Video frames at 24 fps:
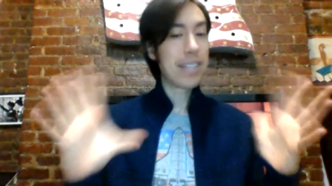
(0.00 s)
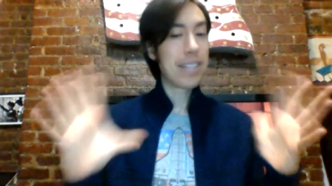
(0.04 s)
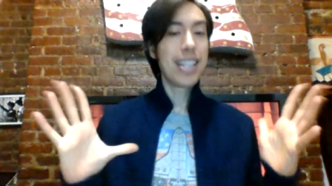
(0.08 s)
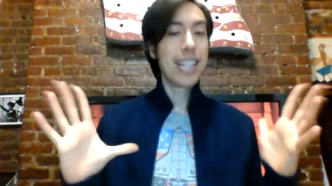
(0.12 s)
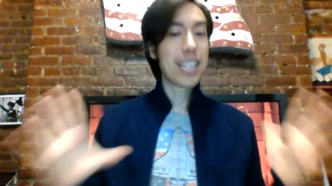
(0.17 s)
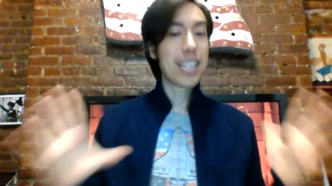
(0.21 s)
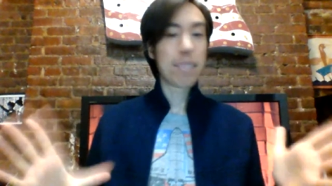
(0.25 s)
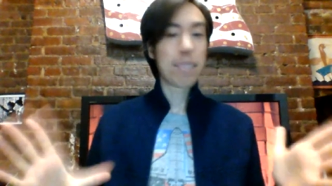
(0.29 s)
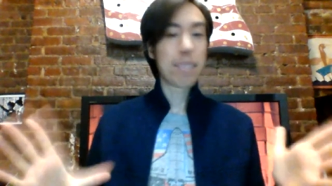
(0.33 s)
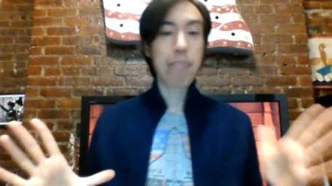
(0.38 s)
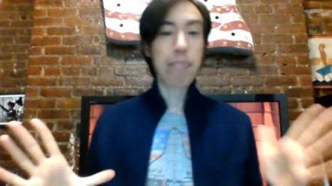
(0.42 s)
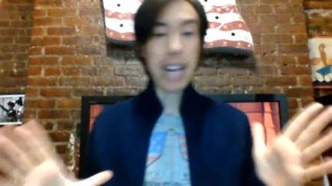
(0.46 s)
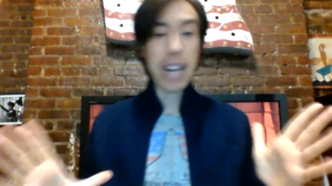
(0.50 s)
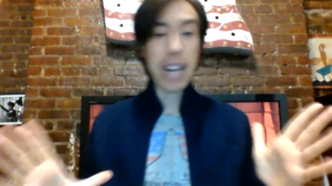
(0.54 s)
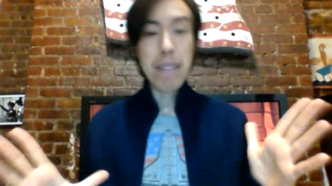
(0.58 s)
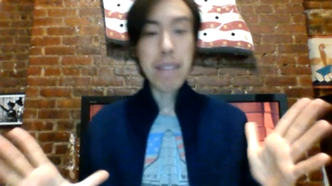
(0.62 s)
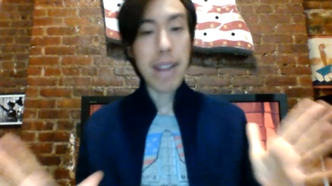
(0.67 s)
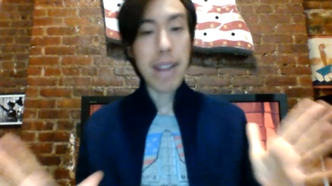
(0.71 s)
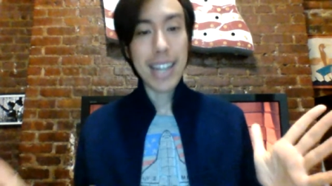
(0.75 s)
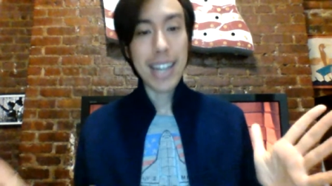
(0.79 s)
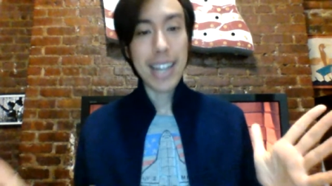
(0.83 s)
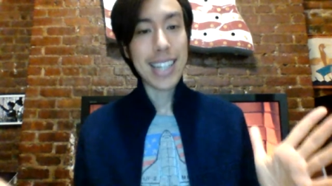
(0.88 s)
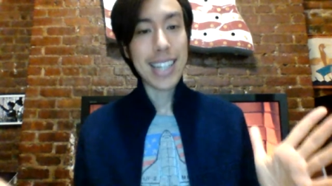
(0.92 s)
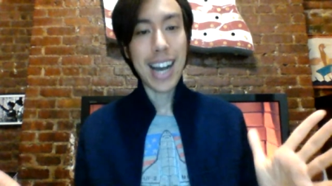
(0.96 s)
said this many,
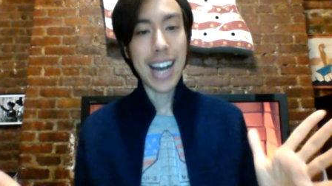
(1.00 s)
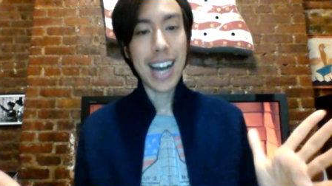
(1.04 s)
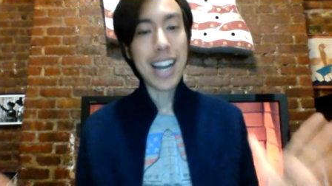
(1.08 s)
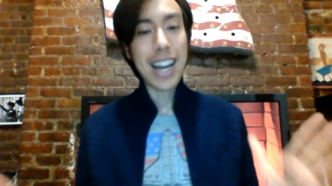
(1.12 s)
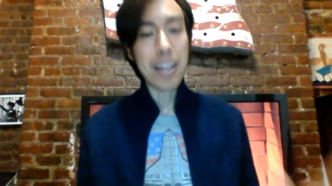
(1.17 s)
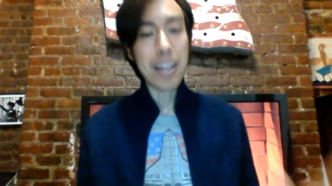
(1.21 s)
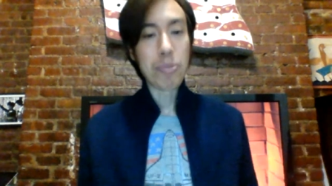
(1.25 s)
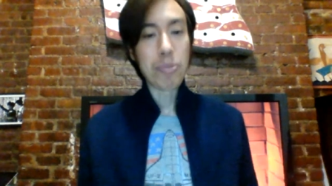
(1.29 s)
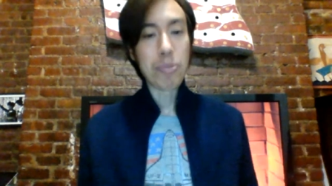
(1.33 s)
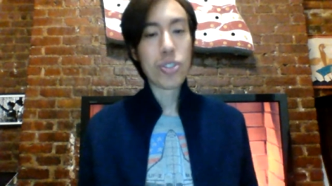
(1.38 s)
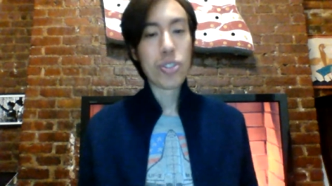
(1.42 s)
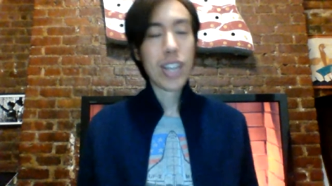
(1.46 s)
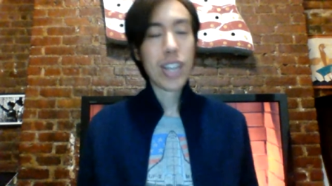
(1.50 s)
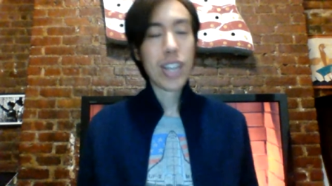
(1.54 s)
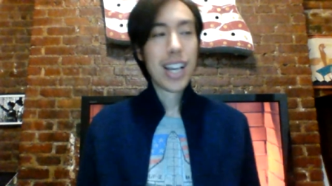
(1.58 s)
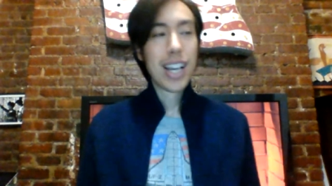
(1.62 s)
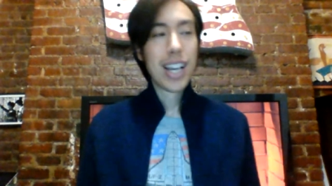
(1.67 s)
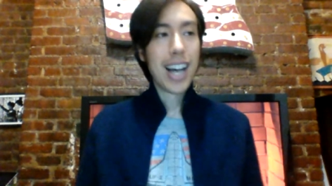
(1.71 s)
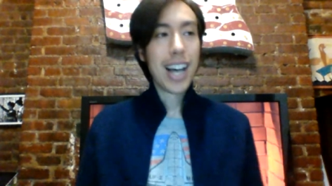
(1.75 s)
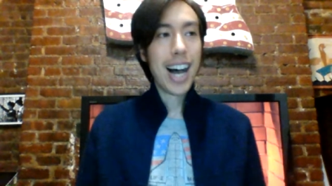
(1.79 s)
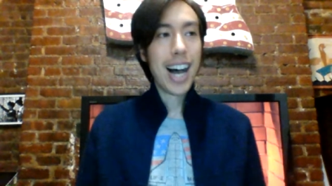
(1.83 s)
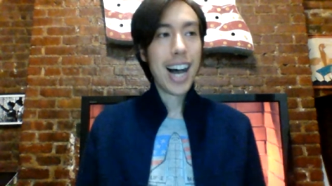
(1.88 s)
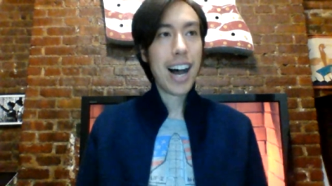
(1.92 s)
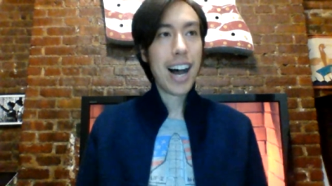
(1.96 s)
many times.
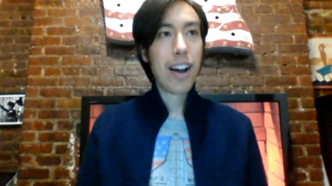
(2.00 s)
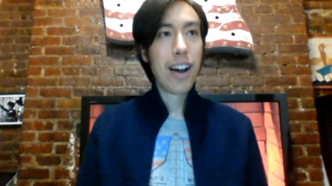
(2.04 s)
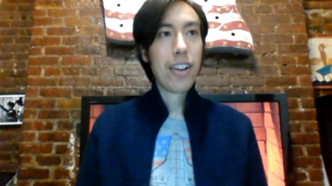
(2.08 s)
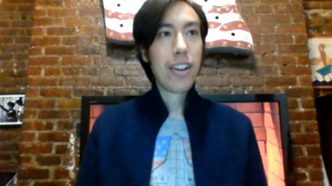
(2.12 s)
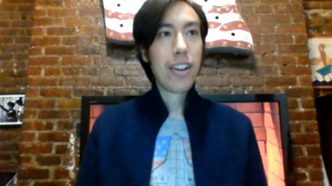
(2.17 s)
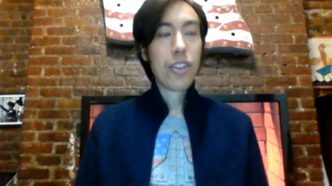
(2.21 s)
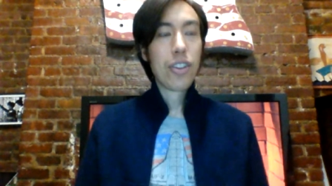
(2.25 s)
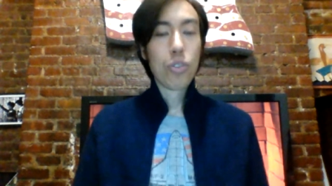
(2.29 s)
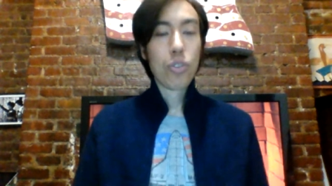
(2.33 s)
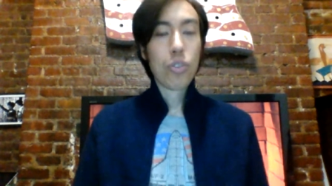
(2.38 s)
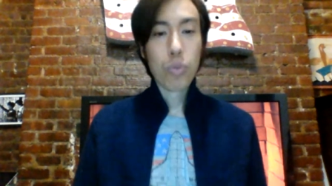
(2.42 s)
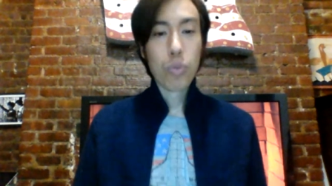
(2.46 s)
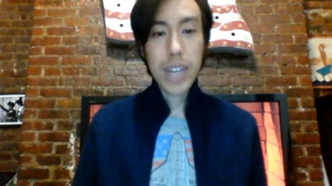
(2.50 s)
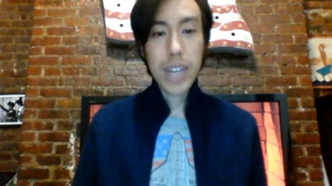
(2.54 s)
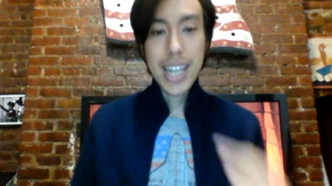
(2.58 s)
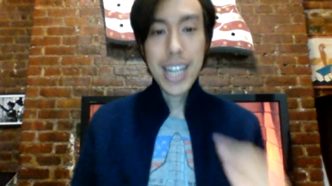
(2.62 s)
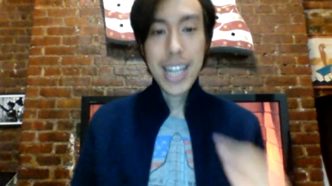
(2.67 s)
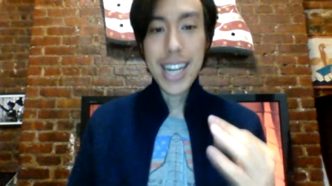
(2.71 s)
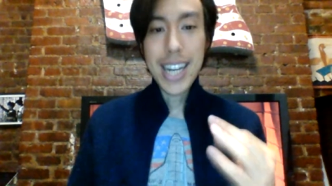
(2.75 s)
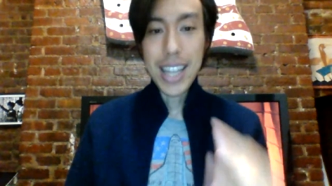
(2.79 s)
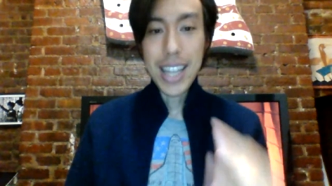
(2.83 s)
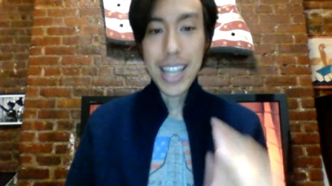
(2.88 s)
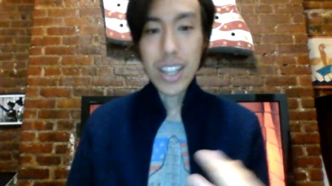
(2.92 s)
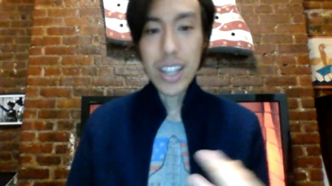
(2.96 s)
Read
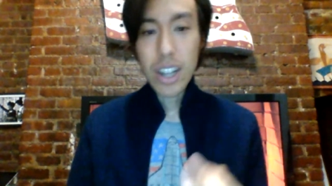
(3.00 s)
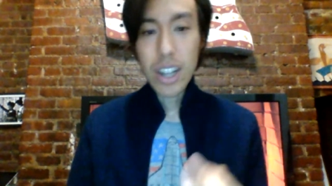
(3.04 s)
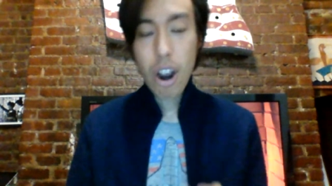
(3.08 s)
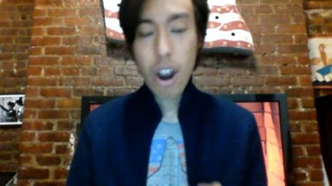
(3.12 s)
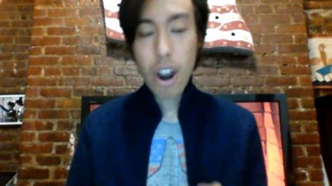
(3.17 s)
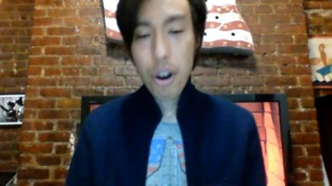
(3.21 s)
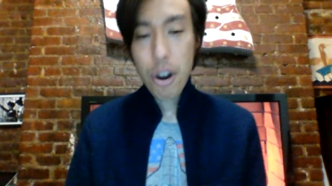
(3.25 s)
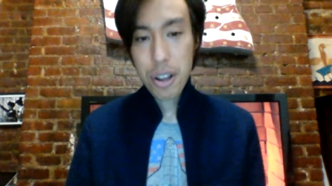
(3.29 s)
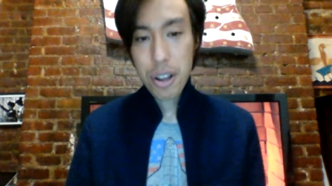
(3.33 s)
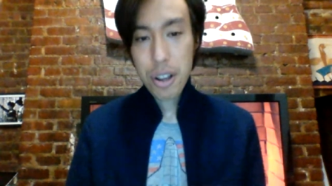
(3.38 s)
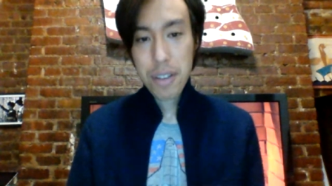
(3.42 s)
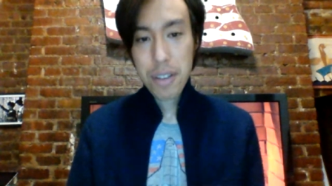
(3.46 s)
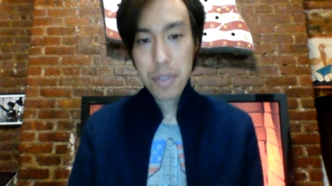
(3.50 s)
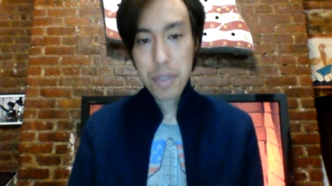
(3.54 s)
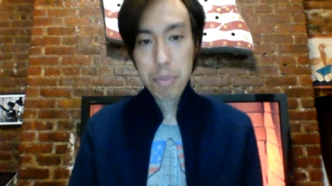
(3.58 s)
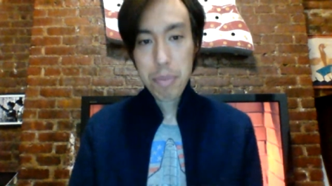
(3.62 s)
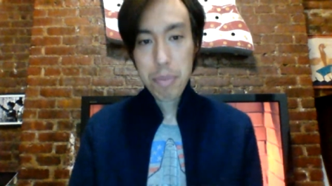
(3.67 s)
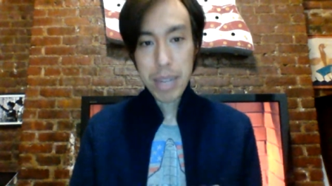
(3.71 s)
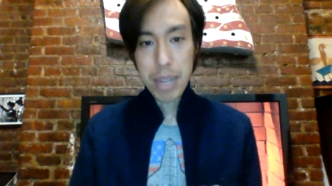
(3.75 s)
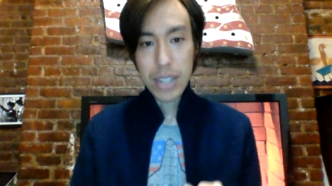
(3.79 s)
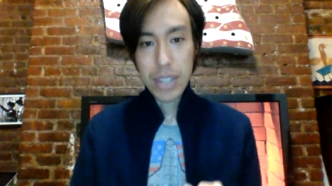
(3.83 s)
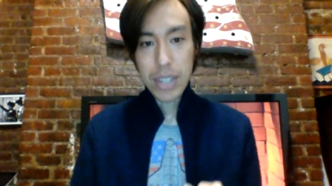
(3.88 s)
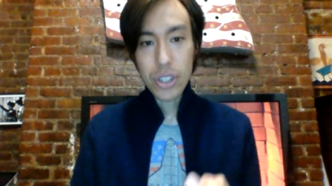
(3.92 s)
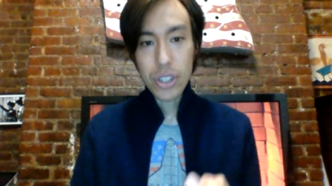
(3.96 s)
In the Garden of the
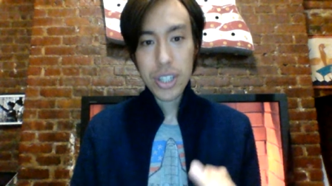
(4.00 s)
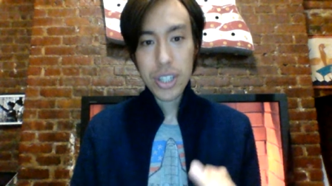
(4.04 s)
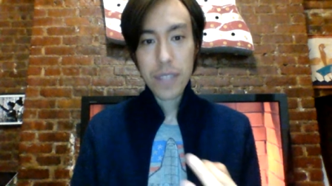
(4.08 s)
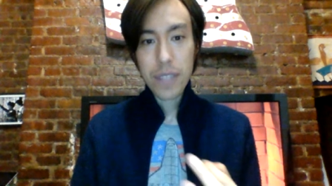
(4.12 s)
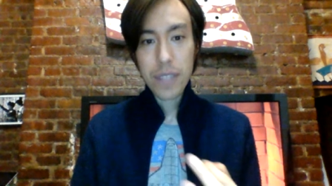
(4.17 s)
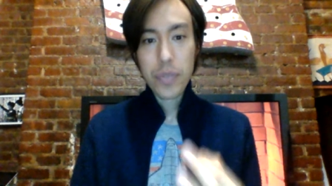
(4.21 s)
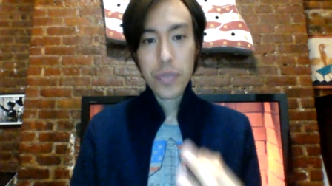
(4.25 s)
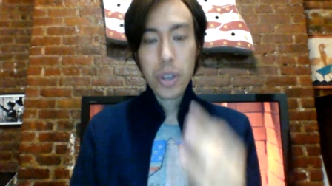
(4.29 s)
Beast,